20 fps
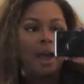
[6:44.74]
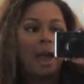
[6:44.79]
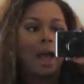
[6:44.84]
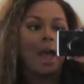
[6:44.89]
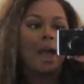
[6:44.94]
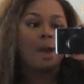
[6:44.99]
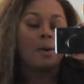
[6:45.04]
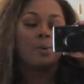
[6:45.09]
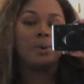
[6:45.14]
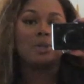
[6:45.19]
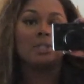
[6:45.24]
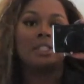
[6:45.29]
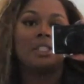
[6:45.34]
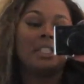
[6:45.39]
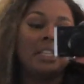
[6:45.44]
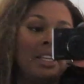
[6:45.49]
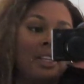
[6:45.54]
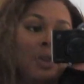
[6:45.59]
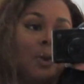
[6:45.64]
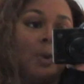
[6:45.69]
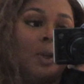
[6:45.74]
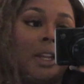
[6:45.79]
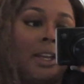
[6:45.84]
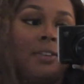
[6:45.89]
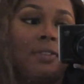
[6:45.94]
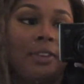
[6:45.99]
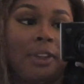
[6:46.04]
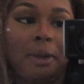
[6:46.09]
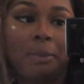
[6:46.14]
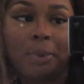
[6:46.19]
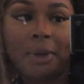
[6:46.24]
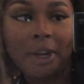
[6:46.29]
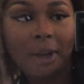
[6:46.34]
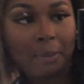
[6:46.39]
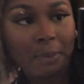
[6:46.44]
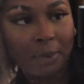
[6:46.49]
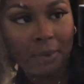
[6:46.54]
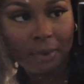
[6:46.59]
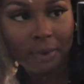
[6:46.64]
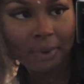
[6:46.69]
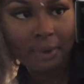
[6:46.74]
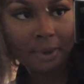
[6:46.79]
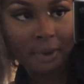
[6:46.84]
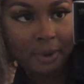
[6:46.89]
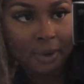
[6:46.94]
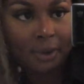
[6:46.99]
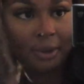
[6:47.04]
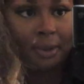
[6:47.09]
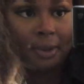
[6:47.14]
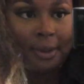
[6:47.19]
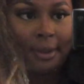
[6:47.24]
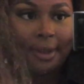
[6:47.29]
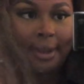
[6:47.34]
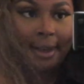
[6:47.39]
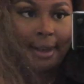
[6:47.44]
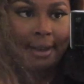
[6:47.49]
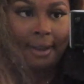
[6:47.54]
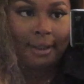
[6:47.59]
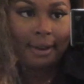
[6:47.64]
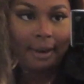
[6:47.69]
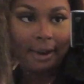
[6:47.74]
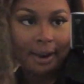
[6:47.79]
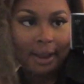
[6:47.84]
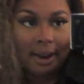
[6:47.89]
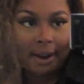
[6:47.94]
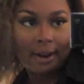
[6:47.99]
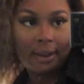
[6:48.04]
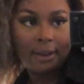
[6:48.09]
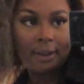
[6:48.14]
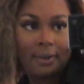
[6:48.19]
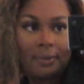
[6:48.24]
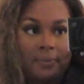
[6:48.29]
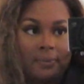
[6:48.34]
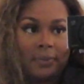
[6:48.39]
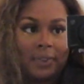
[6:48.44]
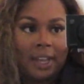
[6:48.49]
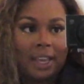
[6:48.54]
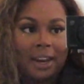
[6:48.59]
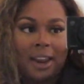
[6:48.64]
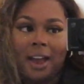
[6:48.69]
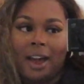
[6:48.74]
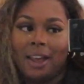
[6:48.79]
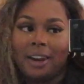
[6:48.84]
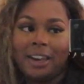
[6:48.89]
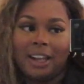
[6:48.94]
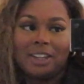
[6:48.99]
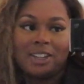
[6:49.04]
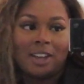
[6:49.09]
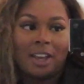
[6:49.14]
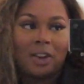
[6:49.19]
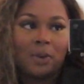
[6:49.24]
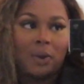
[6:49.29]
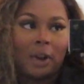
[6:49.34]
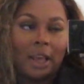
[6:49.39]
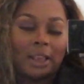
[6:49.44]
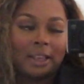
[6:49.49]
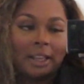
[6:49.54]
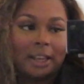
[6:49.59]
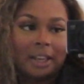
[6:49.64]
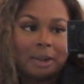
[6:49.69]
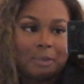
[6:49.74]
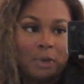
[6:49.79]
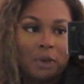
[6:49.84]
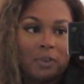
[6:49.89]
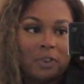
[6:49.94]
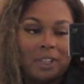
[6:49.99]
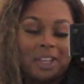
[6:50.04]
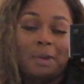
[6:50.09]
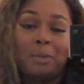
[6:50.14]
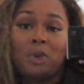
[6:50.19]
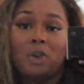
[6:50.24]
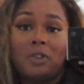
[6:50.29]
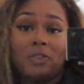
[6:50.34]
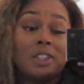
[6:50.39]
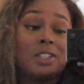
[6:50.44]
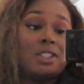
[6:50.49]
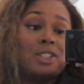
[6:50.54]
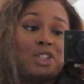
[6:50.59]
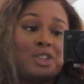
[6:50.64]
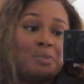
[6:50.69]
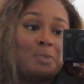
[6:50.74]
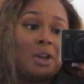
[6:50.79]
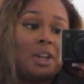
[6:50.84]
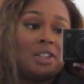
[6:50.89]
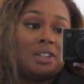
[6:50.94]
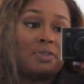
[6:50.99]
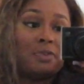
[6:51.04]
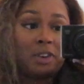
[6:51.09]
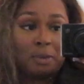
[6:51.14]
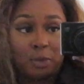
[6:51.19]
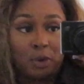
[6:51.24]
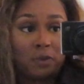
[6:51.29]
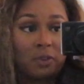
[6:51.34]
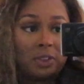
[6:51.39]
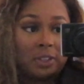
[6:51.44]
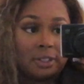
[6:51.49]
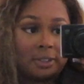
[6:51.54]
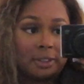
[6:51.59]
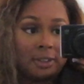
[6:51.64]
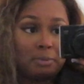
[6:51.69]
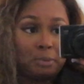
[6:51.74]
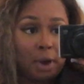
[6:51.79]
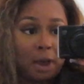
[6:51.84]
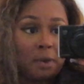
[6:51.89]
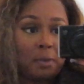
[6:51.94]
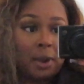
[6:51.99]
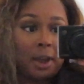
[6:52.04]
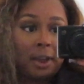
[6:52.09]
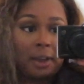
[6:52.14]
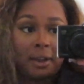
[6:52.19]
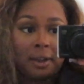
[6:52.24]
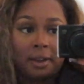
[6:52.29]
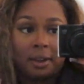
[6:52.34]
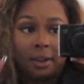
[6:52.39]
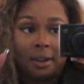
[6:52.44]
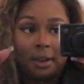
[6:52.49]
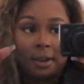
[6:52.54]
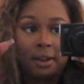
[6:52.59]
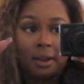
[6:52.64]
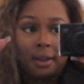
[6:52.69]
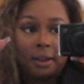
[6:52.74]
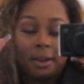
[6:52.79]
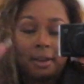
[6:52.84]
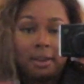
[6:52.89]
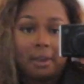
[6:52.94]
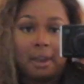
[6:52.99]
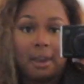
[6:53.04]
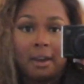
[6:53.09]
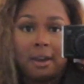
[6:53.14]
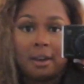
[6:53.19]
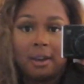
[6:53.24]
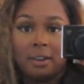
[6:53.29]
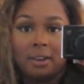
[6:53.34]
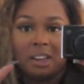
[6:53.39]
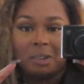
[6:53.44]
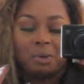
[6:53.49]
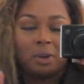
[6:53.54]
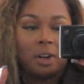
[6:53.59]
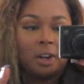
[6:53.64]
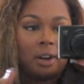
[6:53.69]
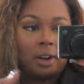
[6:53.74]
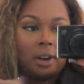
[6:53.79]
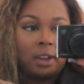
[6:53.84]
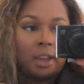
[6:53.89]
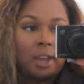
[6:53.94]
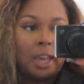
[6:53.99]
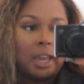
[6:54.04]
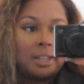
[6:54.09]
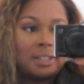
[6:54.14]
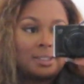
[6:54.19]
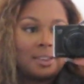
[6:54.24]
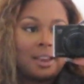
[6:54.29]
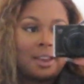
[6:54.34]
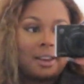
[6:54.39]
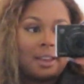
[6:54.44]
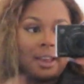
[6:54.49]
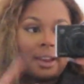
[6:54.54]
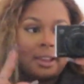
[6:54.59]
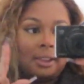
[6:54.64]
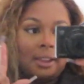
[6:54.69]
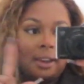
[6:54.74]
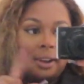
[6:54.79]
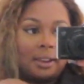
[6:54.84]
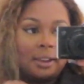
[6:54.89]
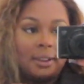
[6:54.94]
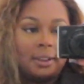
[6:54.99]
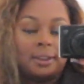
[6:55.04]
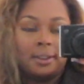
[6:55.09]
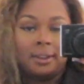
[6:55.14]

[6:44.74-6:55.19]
I will see you lovely people later, and I'll let y'all know what I think of the movie. Let me know if this is too much for the movies, by the way. Yeah, they're very dirty. I just got cleaned.